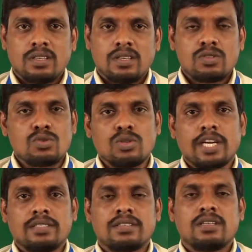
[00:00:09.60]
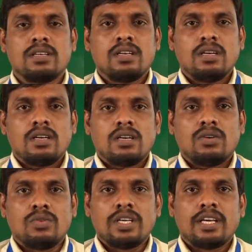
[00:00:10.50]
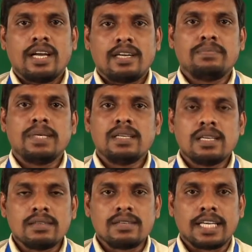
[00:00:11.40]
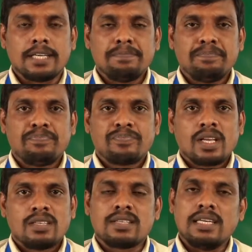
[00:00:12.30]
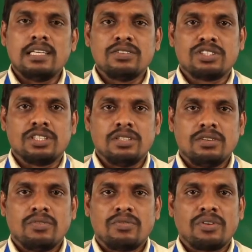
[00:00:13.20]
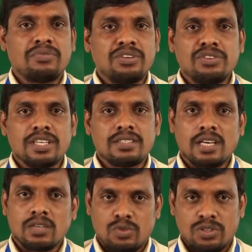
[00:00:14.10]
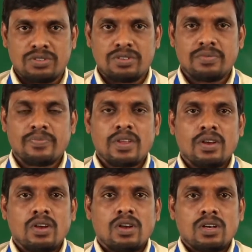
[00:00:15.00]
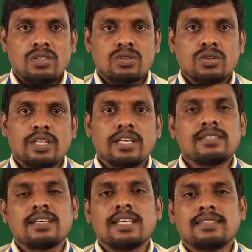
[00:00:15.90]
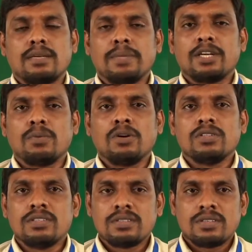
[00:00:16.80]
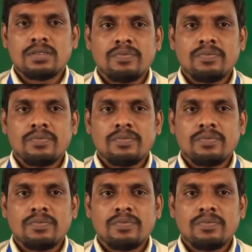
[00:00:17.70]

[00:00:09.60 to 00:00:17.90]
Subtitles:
Students, we had been learning cell division from few days onwards. So, there is an assignment upon this.